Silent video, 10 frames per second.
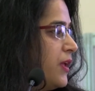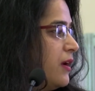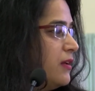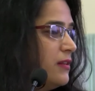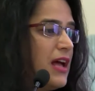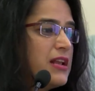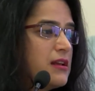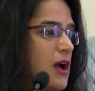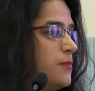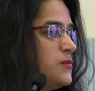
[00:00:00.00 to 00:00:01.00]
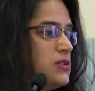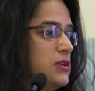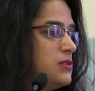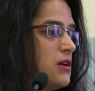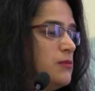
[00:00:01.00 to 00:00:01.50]
Uh, that comes
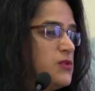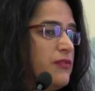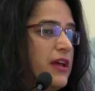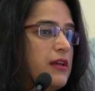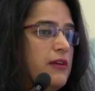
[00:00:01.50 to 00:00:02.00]
in terms of like